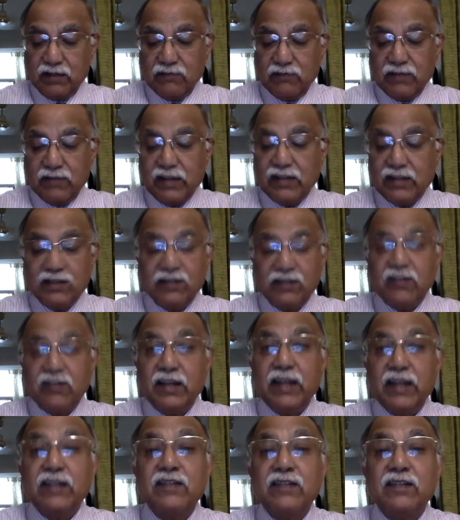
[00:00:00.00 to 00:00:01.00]
Wealth
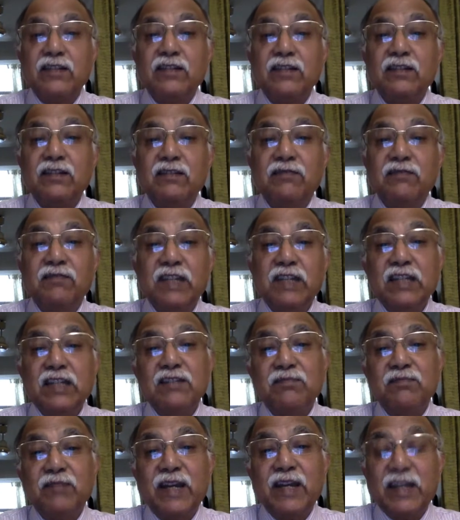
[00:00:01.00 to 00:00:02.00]
takes
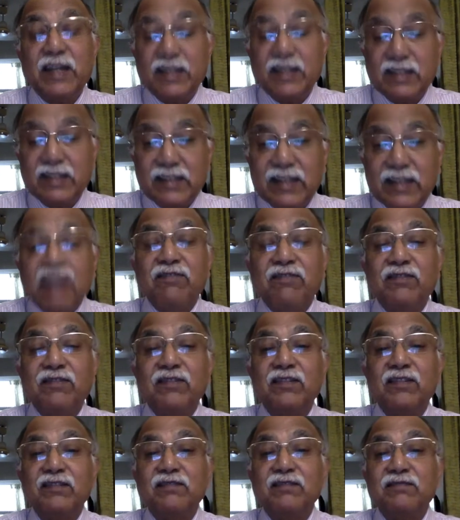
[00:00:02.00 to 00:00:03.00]
wings by itself.
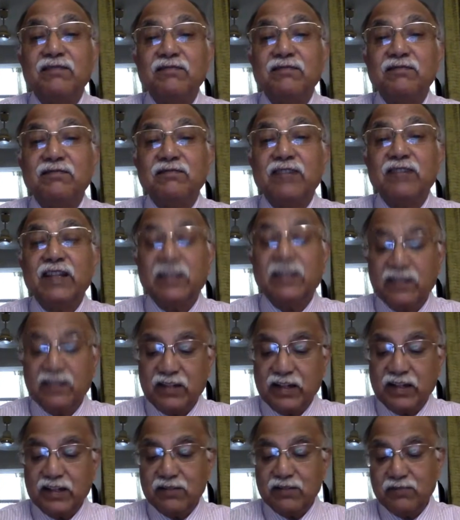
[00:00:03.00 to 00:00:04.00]
Wealth
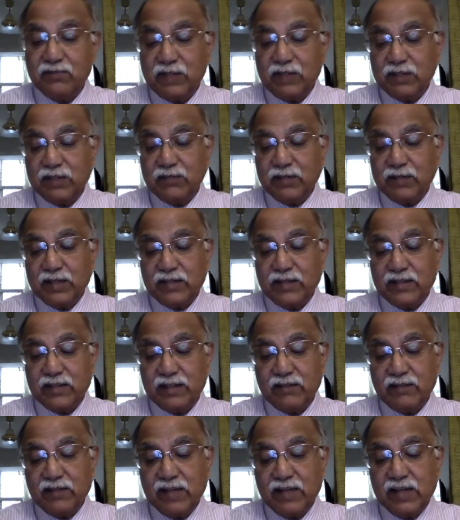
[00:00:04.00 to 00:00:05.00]
takes wings by
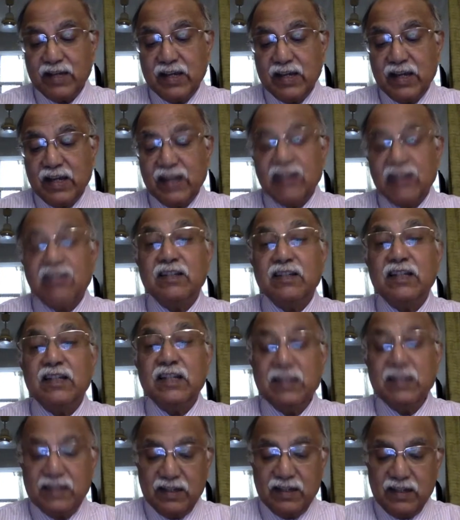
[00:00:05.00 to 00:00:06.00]
itself and is
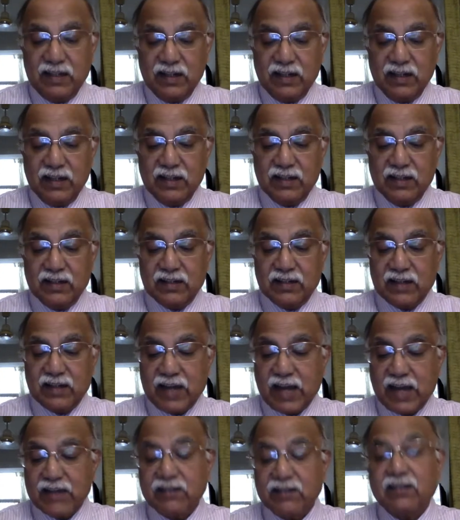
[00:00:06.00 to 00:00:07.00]
easily
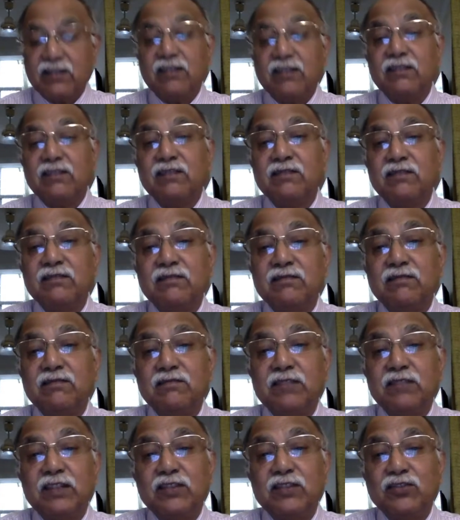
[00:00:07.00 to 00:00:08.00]
scattered.
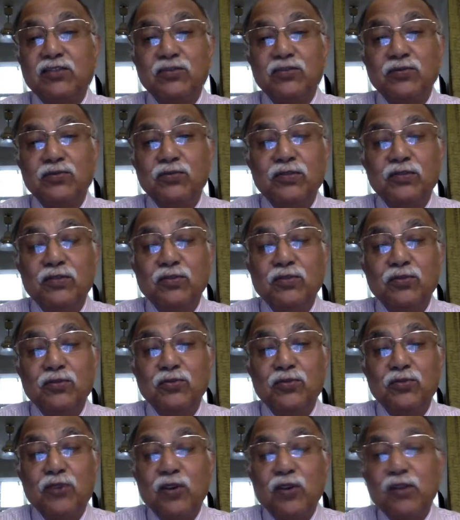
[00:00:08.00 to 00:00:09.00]
We can soon
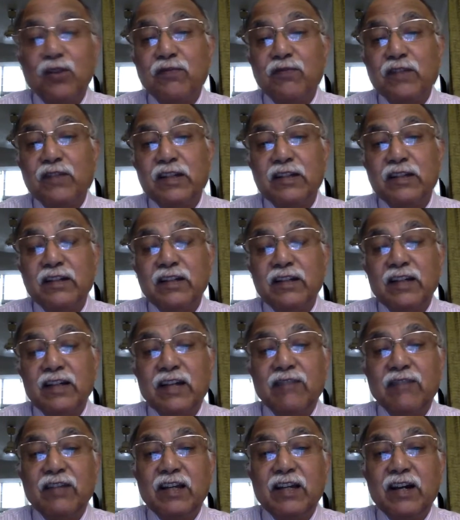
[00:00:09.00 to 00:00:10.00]
lose all of it
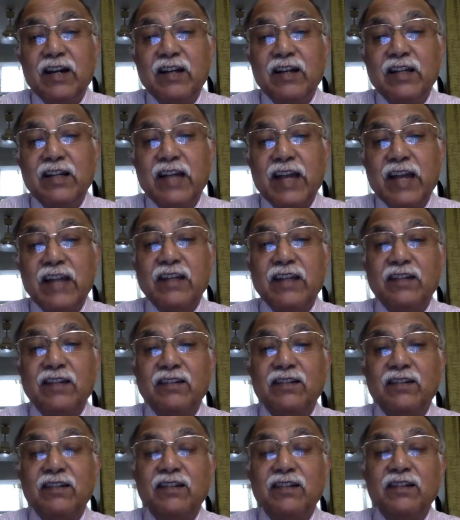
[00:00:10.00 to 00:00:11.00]
and we can't carry
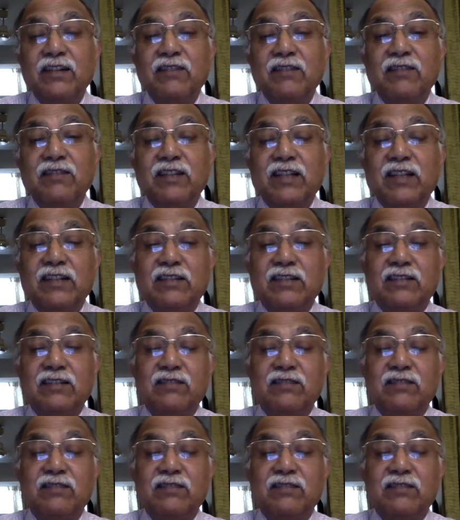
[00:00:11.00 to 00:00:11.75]
it with us.